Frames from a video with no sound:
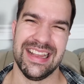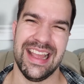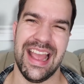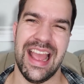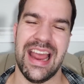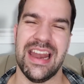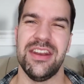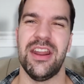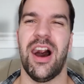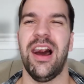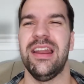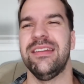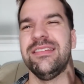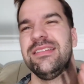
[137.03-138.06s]
and
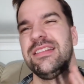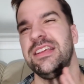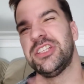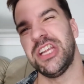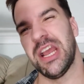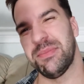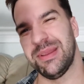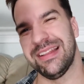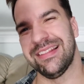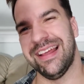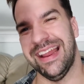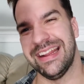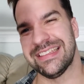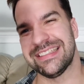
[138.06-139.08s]
not the champion
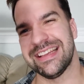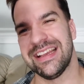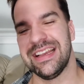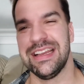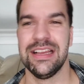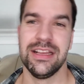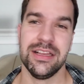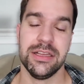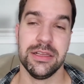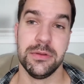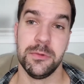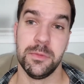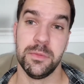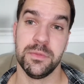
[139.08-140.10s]
Lance.
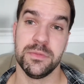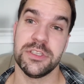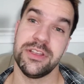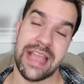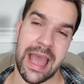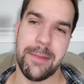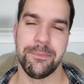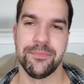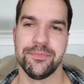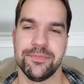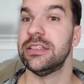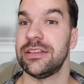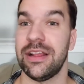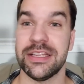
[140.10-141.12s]
So yeah,
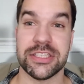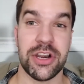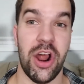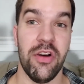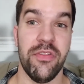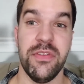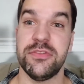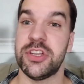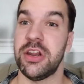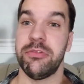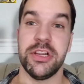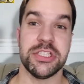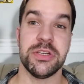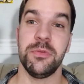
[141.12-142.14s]
so let's start off with
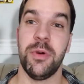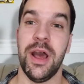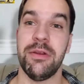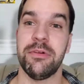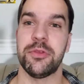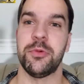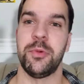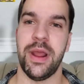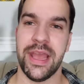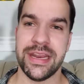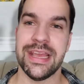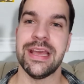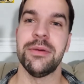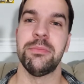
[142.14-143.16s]
Generation 1 with
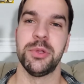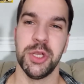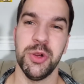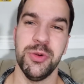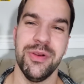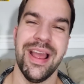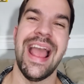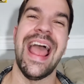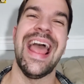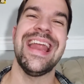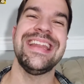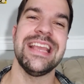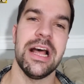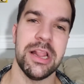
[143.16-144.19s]
Red, Blue,
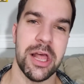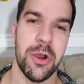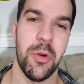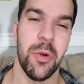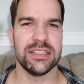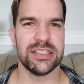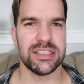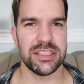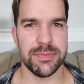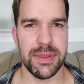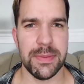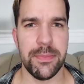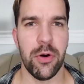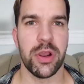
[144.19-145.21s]
and Yellow. To
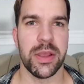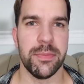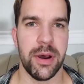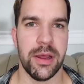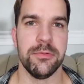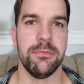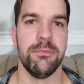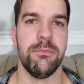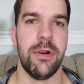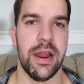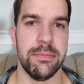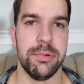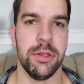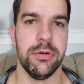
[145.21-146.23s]
beat Pokemon
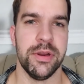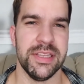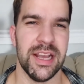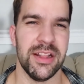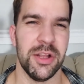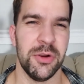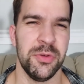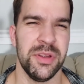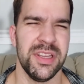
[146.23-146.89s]
Red, Blue, and Yellow,